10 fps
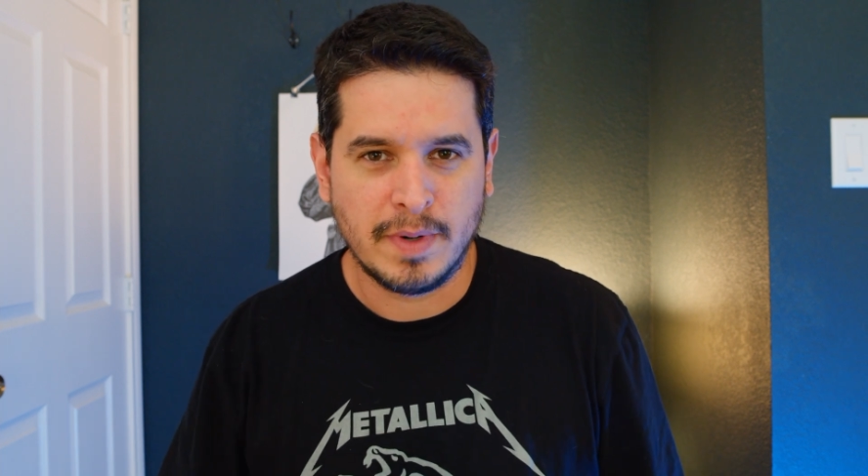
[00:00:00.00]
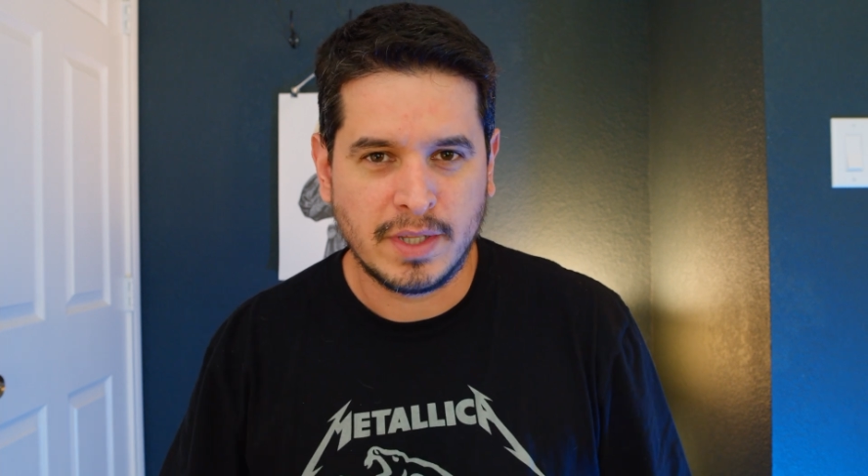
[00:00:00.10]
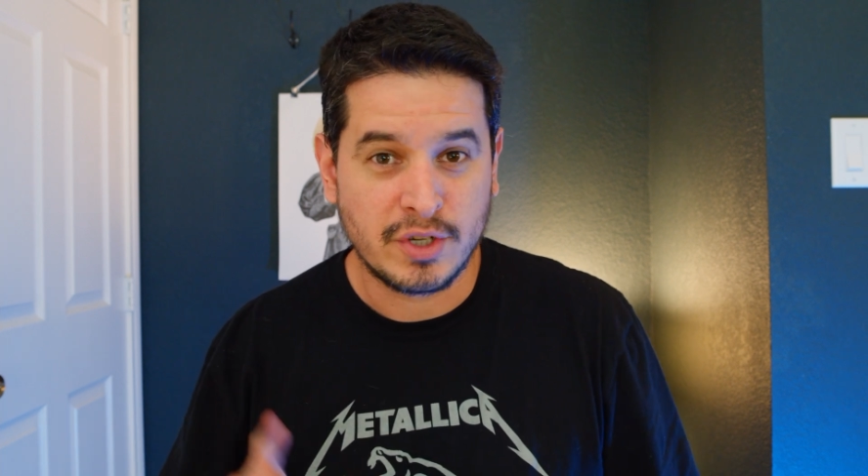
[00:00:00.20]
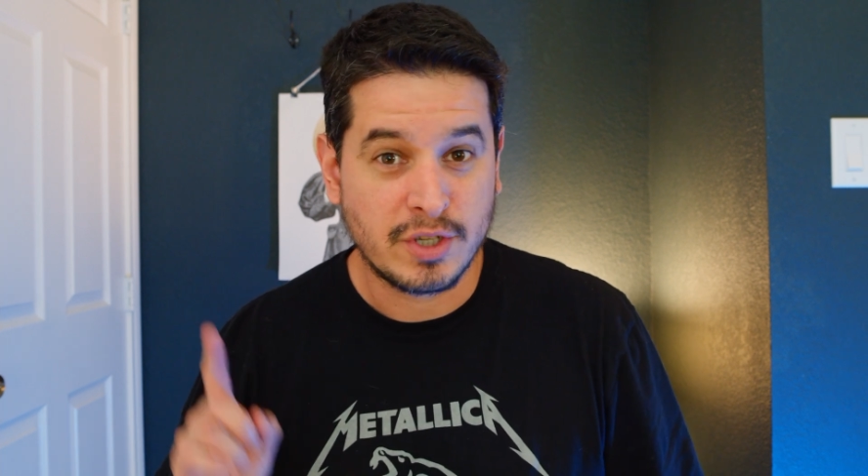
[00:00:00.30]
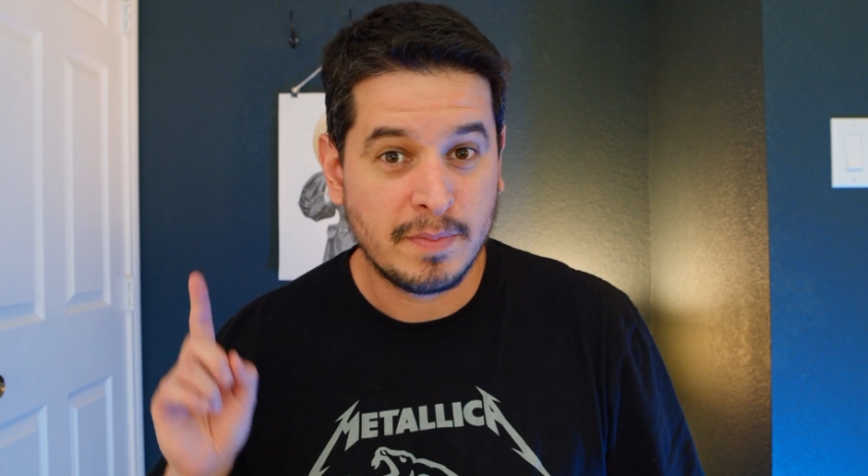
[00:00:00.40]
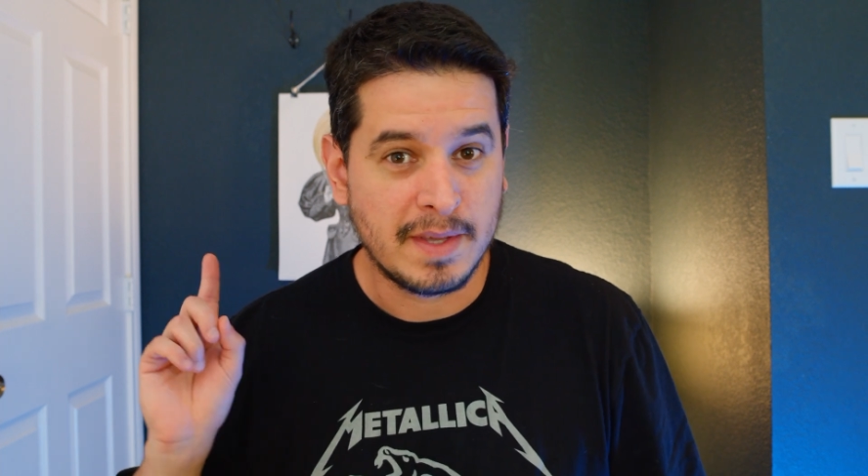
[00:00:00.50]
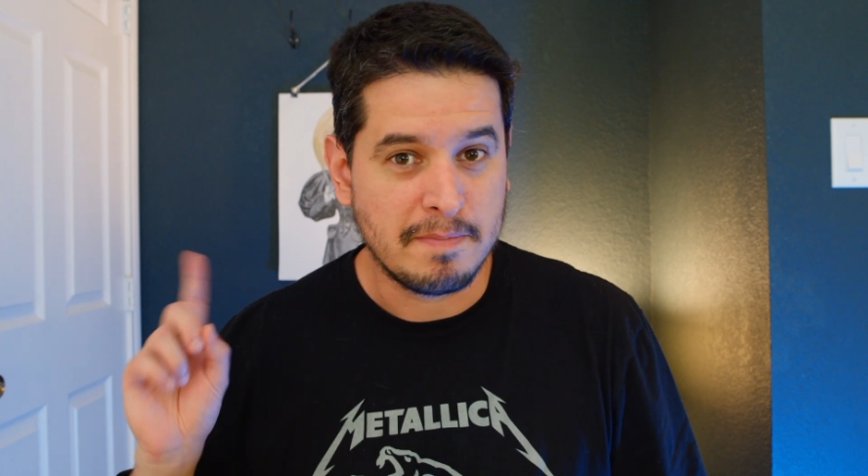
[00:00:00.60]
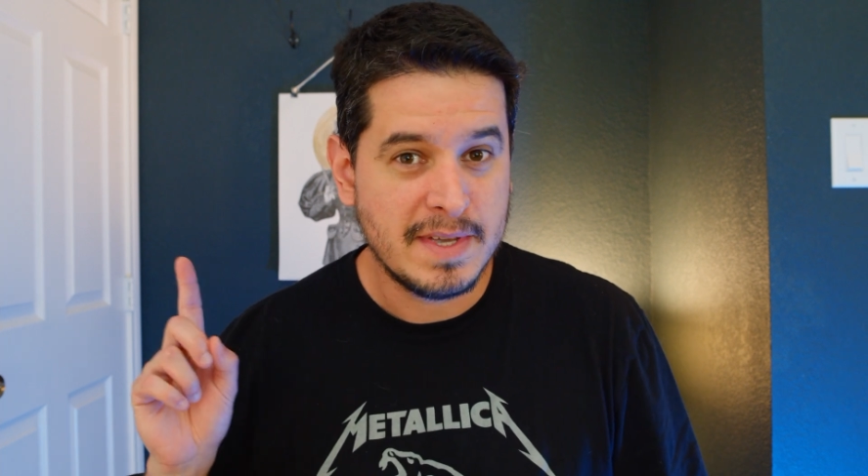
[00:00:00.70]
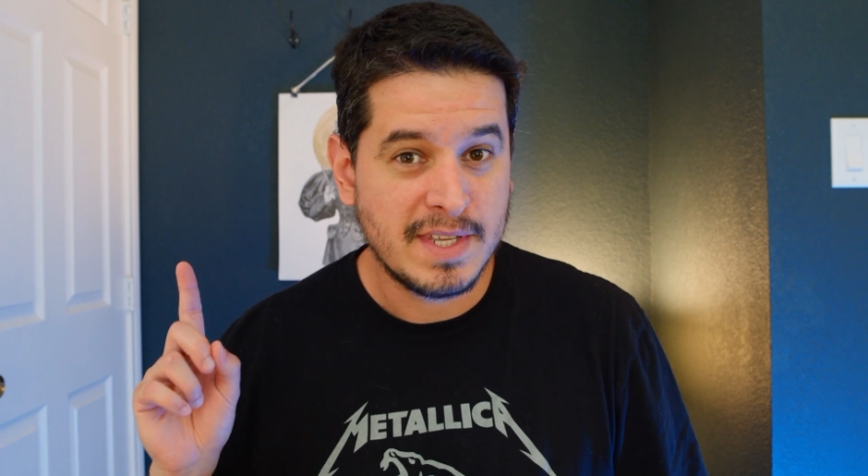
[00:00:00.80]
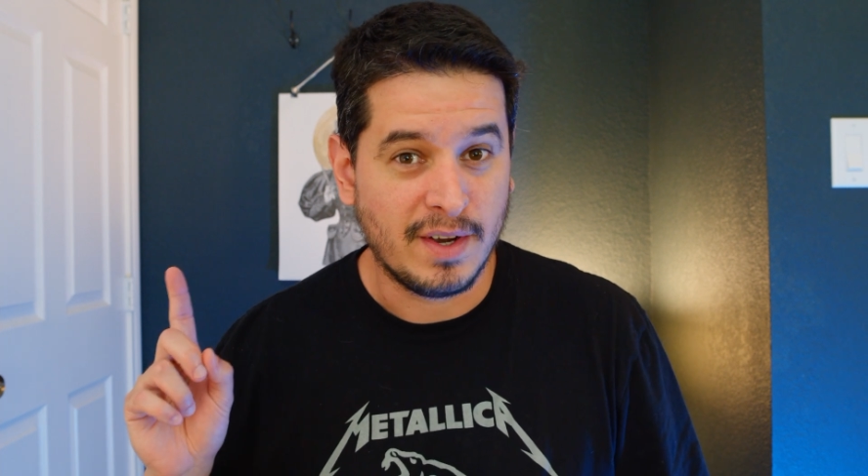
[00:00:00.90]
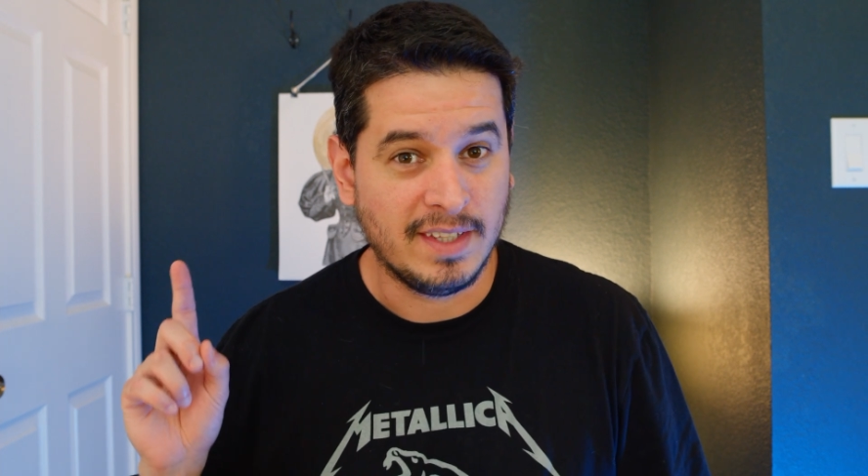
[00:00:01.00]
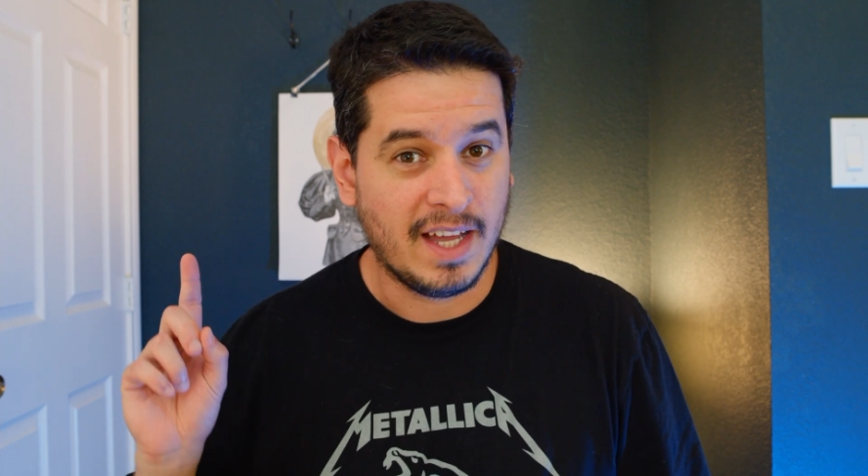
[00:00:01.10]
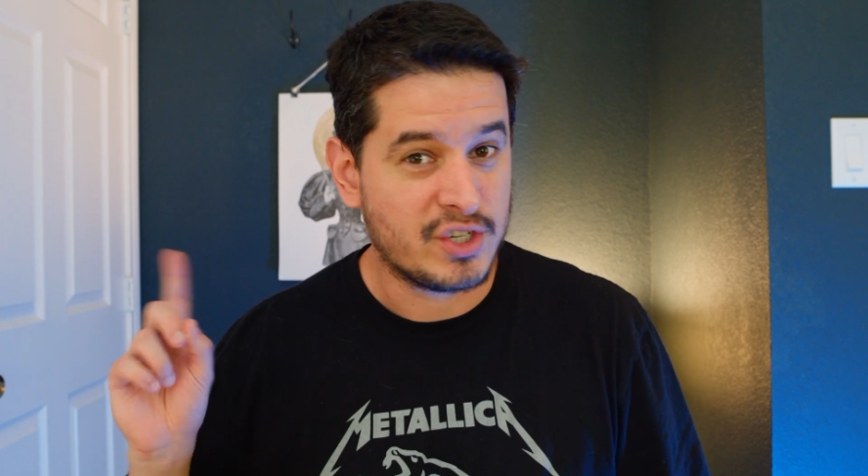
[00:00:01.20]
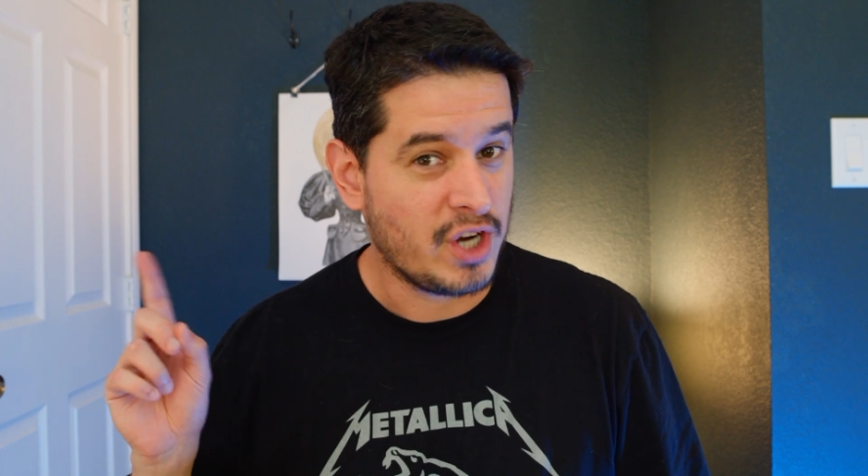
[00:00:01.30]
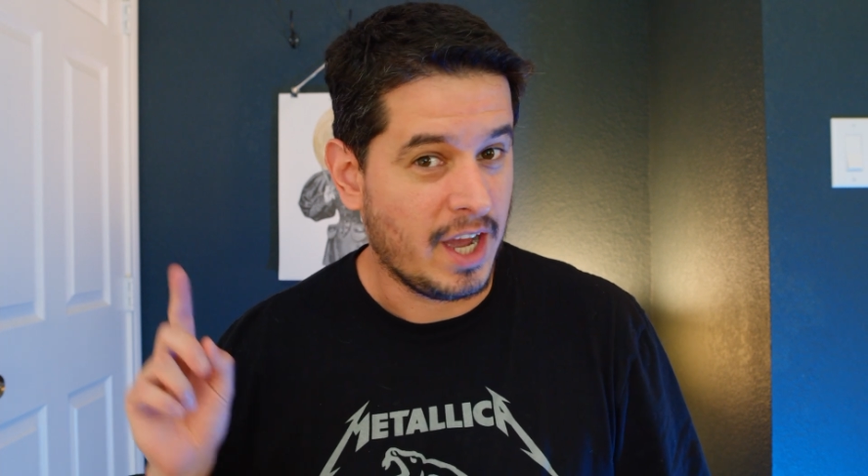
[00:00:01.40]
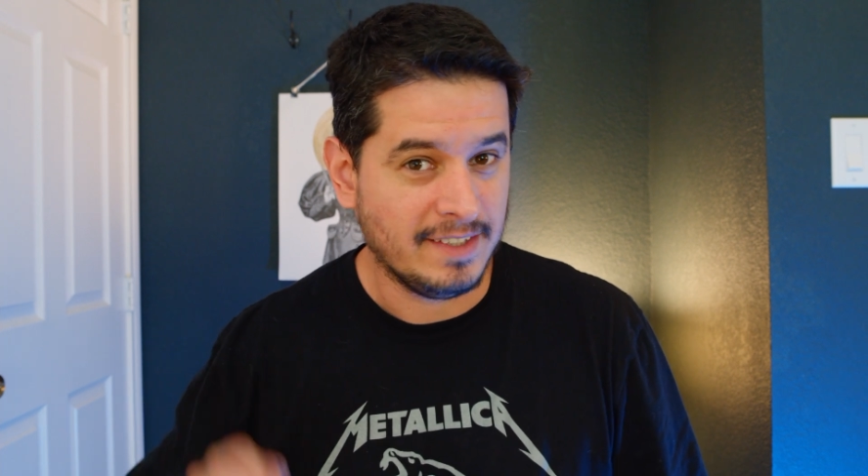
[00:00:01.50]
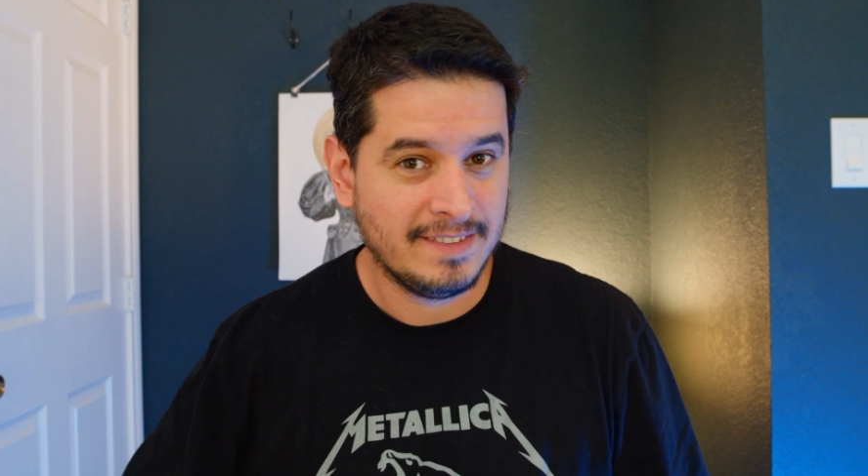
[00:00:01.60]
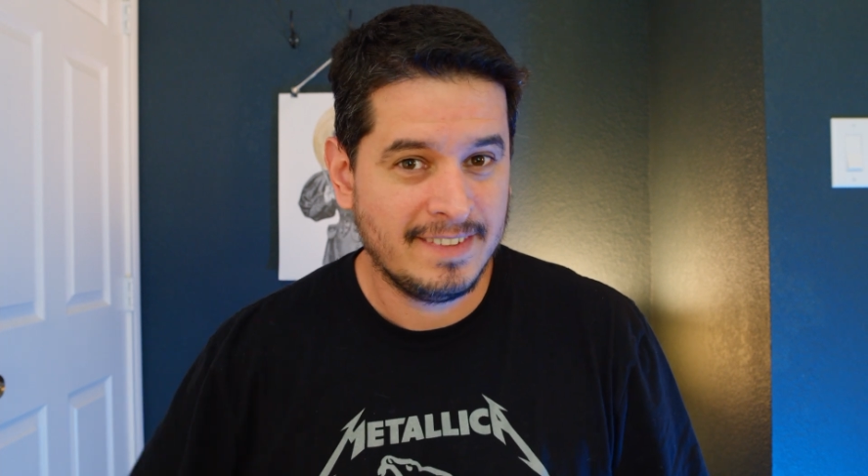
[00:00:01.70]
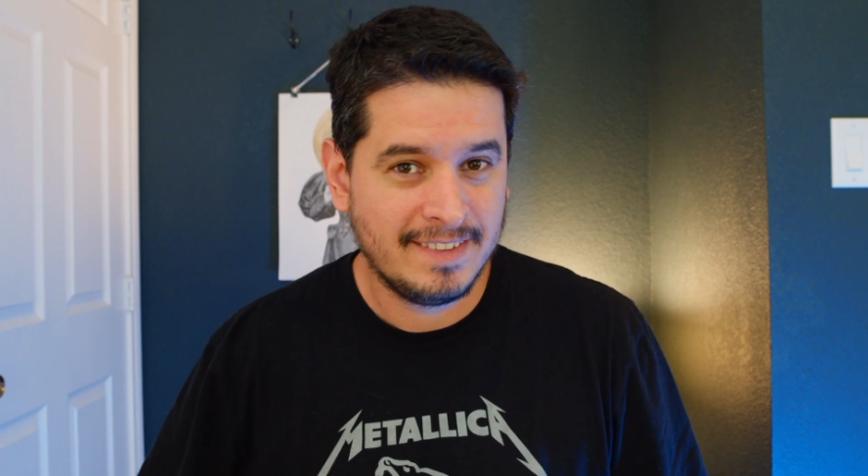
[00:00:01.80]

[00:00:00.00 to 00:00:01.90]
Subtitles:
but there's something missing on that shot.